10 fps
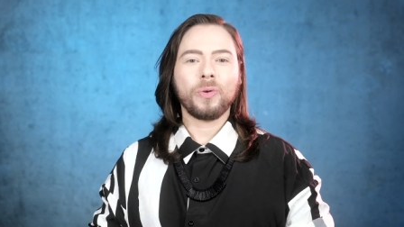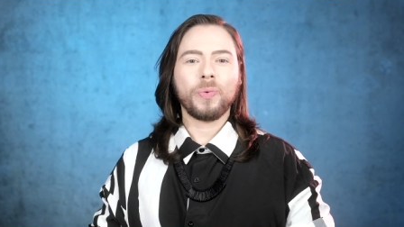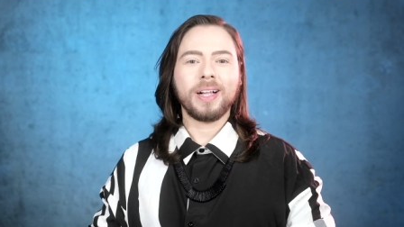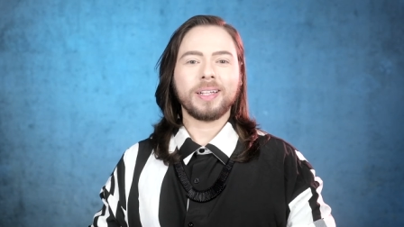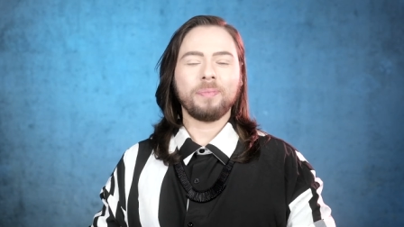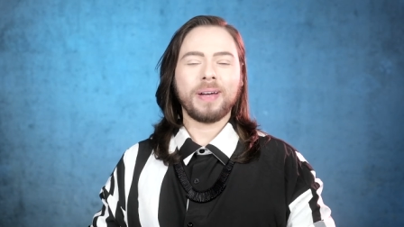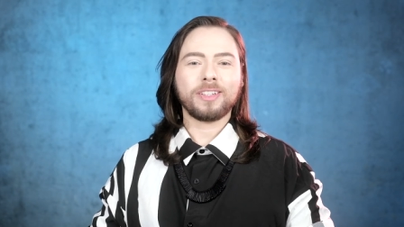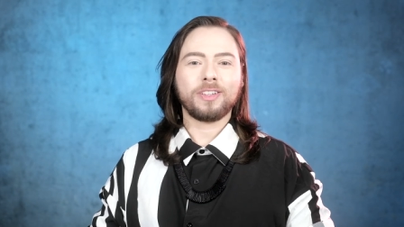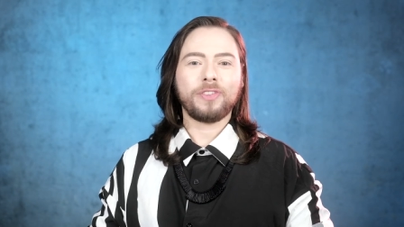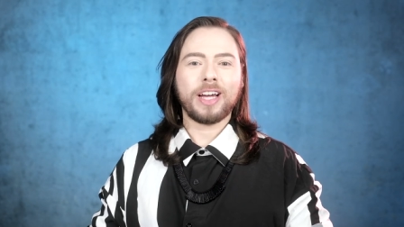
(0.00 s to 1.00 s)
Welcome
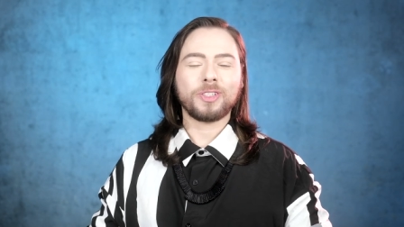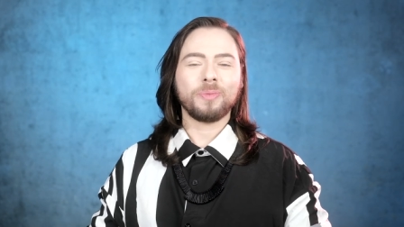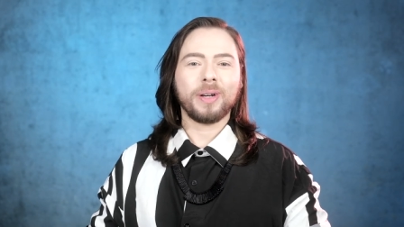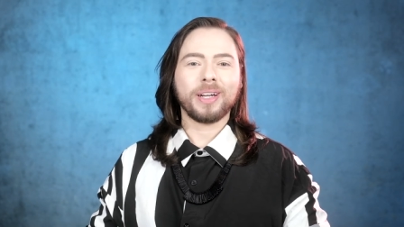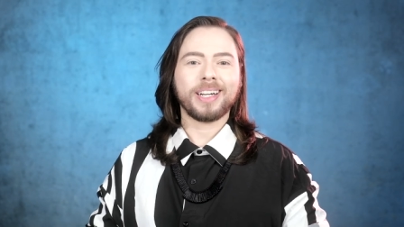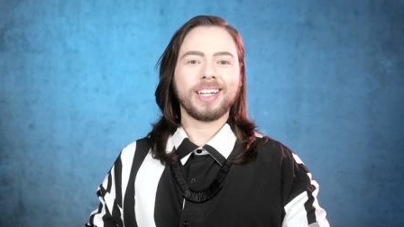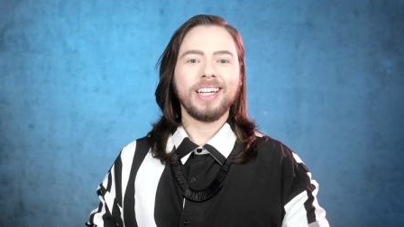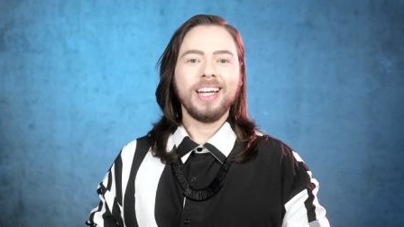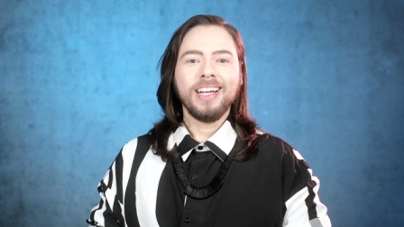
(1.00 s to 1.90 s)
back to the Fashion Bunker.